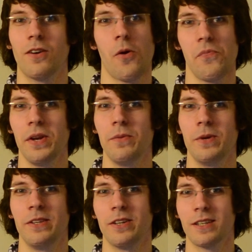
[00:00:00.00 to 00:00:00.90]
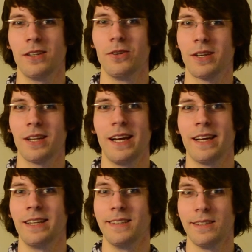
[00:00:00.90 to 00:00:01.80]
hopefully will not look
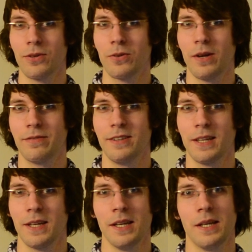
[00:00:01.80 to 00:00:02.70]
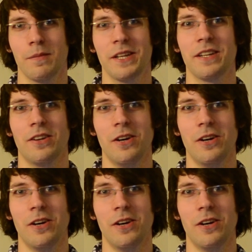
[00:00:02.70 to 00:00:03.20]
like an infographic, but it